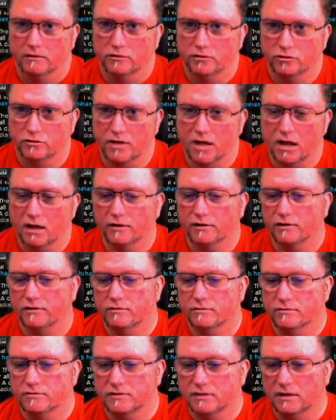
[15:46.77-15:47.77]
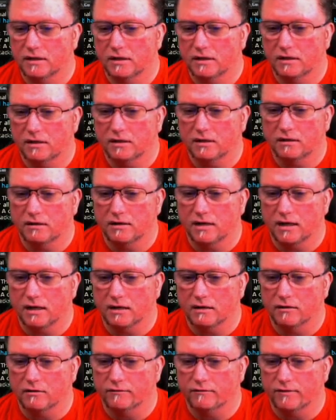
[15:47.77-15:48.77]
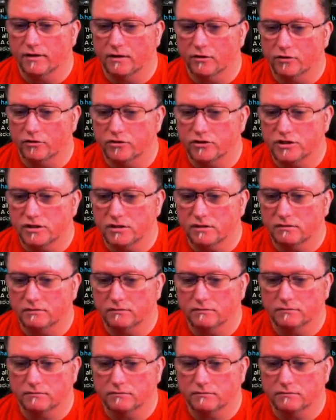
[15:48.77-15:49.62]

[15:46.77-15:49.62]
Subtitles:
Do not use any negative energy.